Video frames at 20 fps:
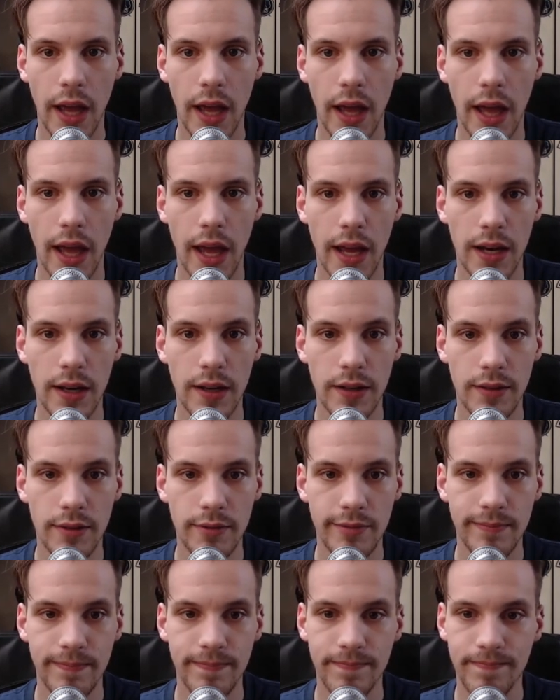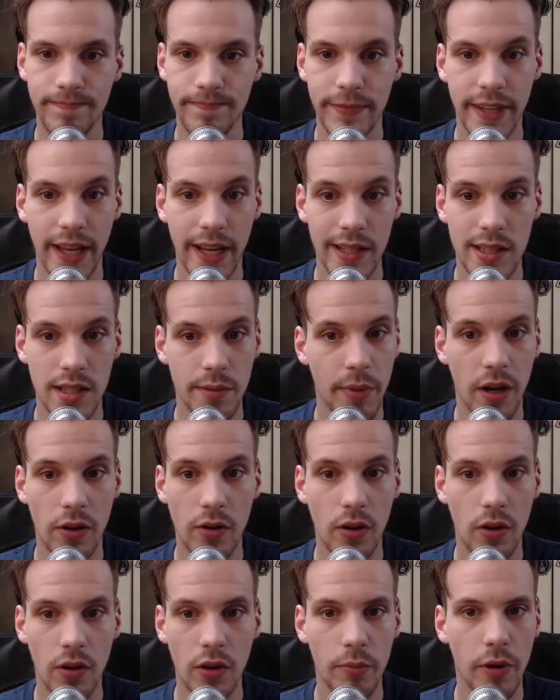and that's
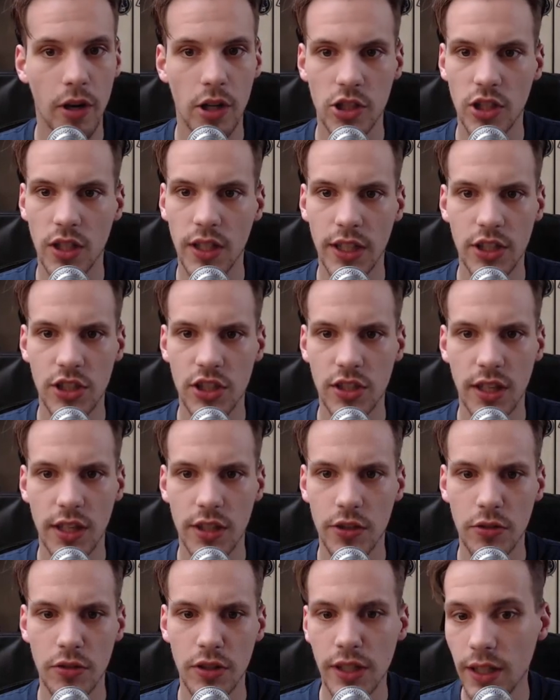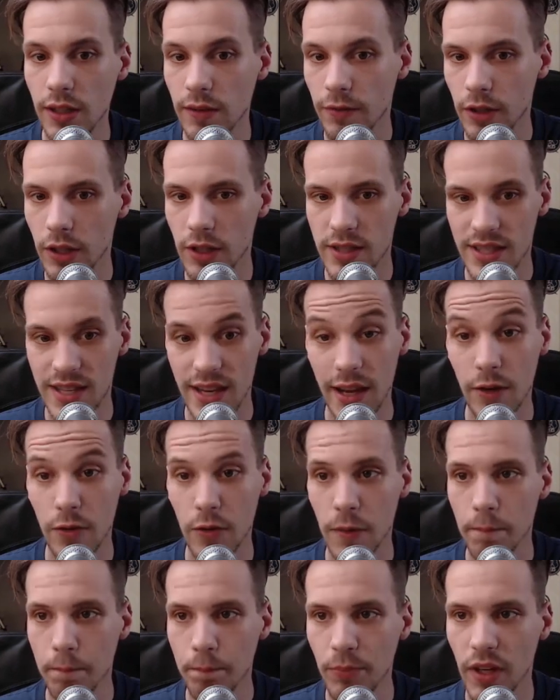about all the modulation that you need for this
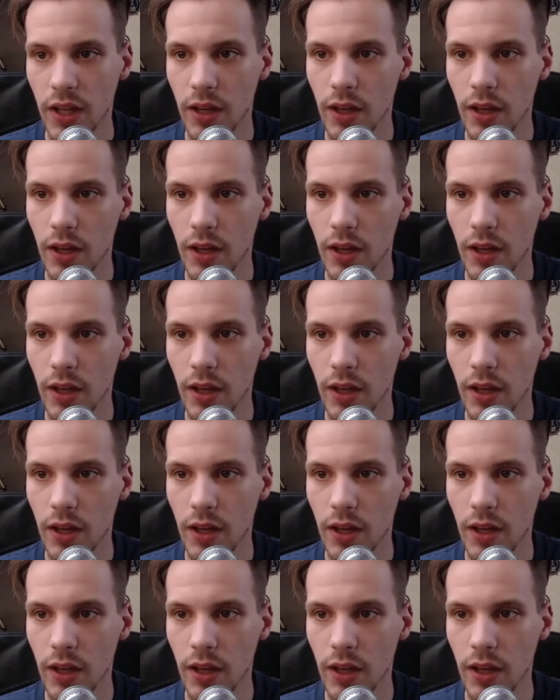sound.